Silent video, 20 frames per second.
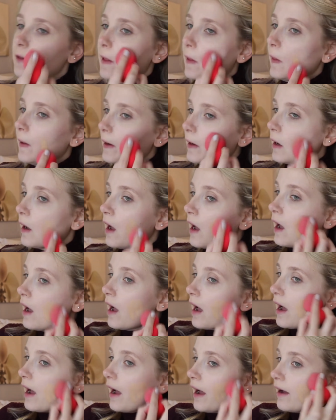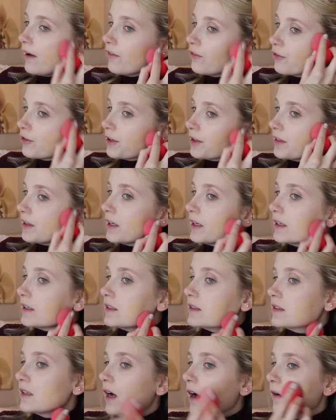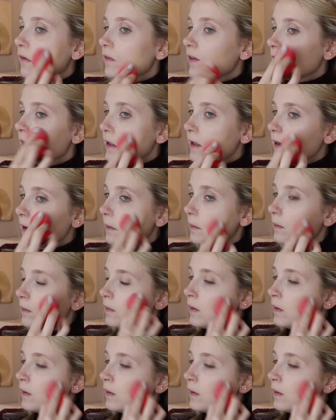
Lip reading: that like everything is covered.